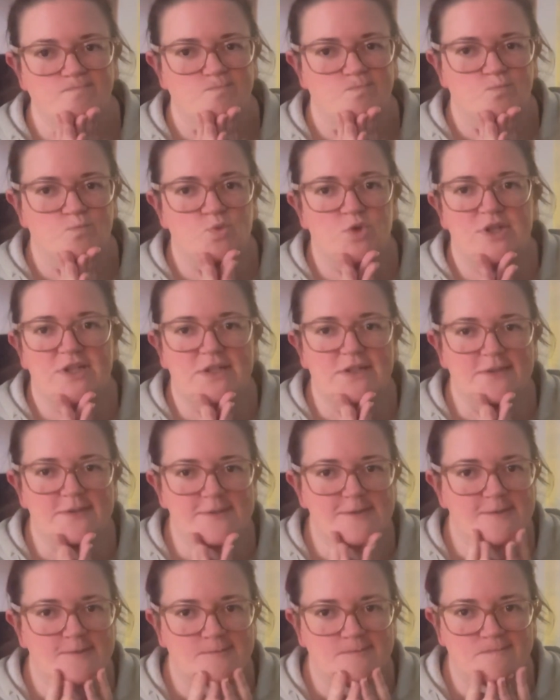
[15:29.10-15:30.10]
What
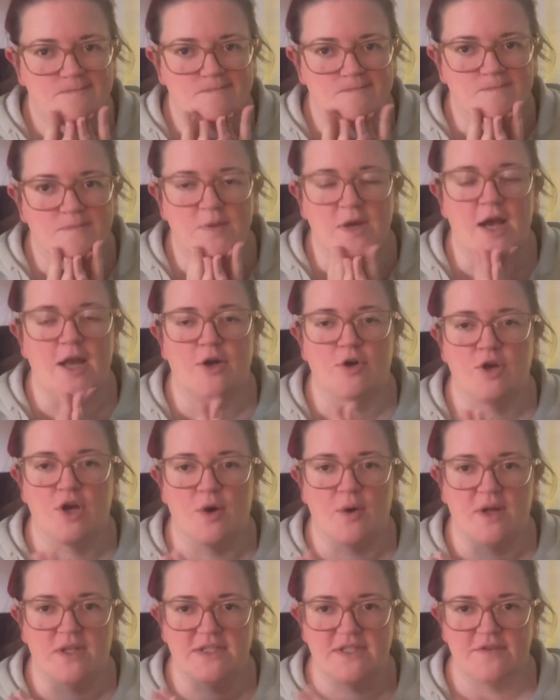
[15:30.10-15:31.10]
else? I don't
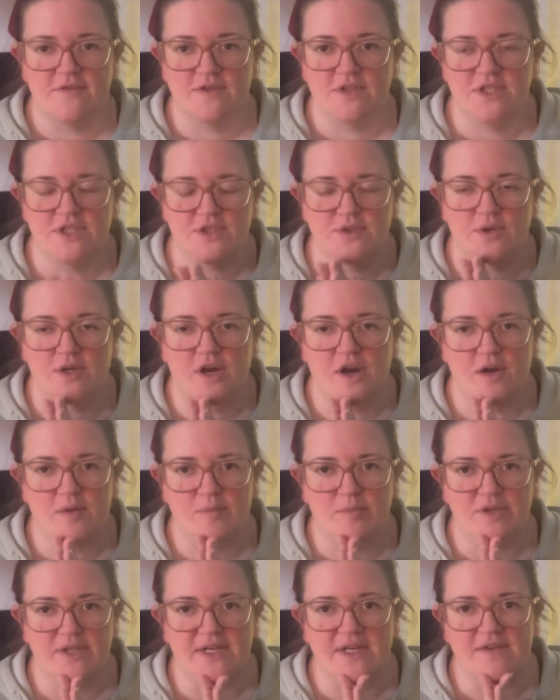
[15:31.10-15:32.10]
know. I'll definitely do a
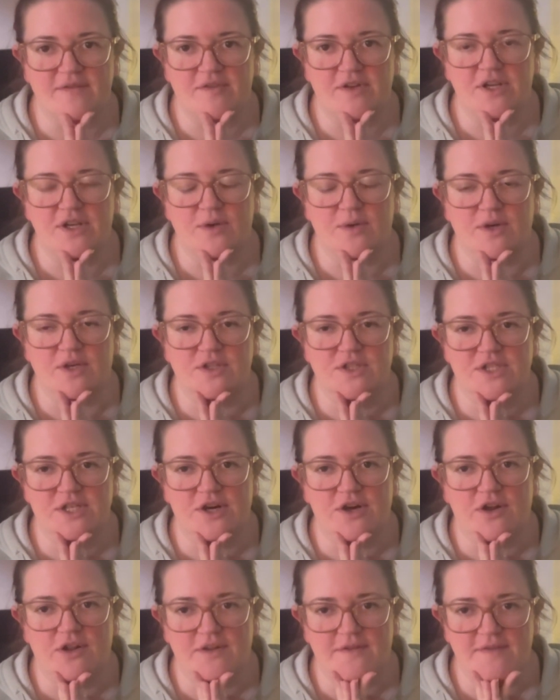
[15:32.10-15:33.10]
garden planning video and I'll
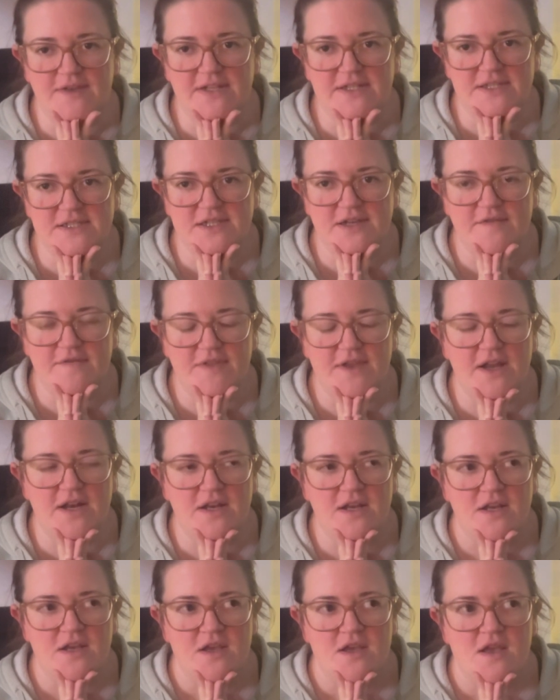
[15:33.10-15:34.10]
share all of that stuff
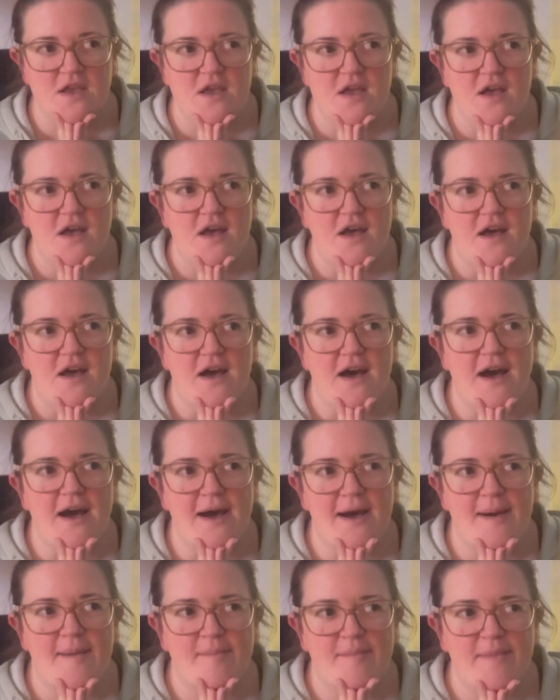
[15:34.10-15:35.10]
then.
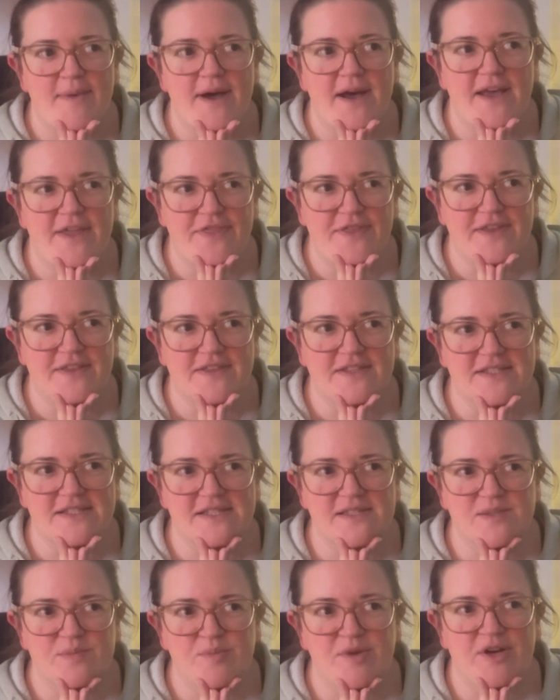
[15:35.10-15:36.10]
I think this
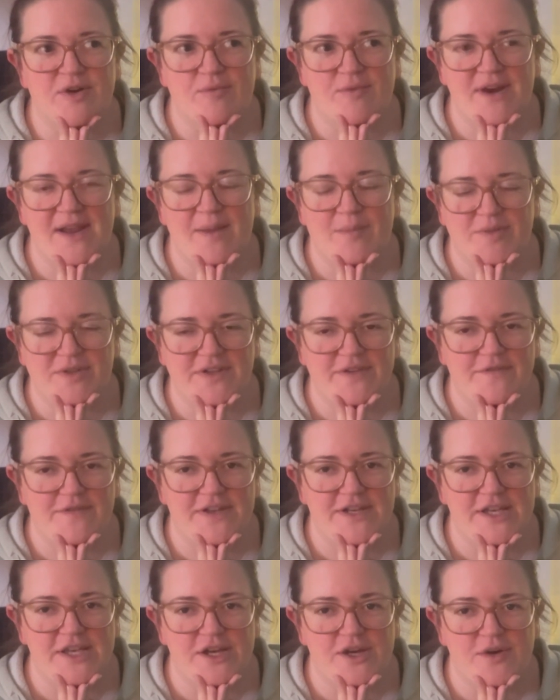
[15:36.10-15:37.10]
has been a rambly
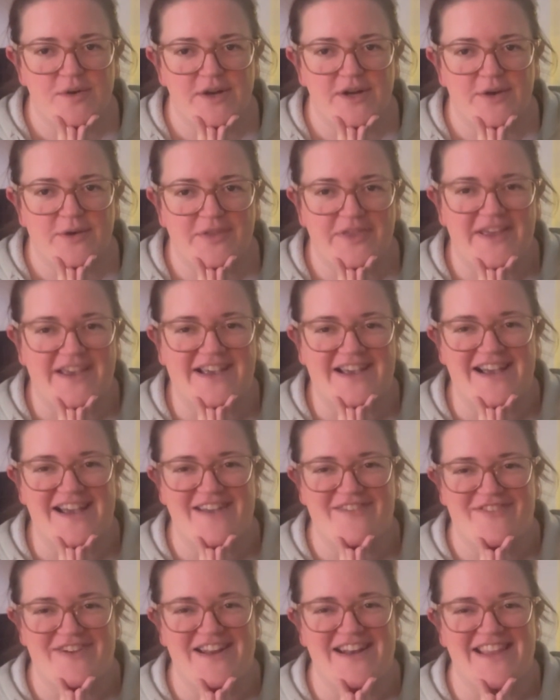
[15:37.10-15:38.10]
video. I don't think
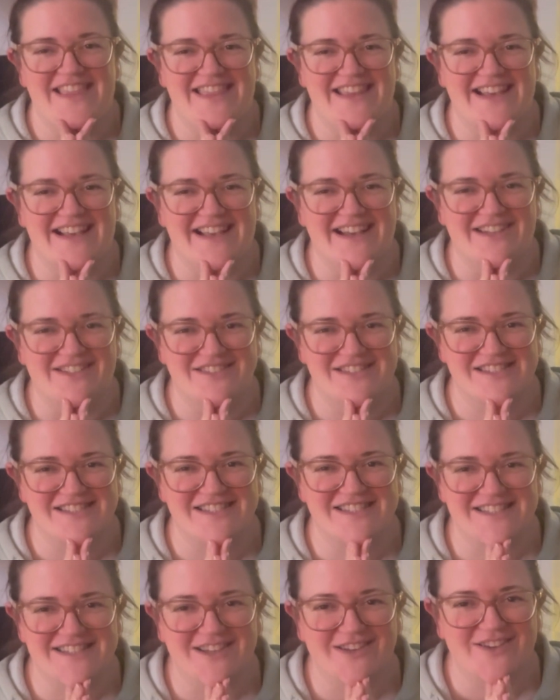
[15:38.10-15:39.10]
I have anything else
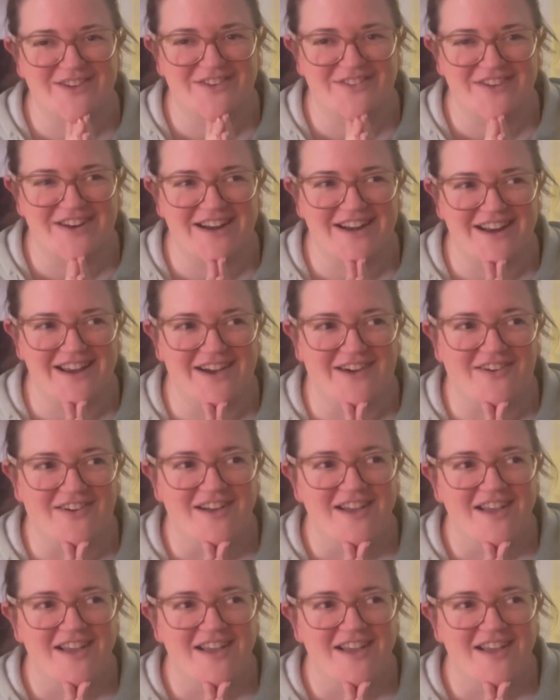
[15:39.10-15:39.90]
to tell you right now.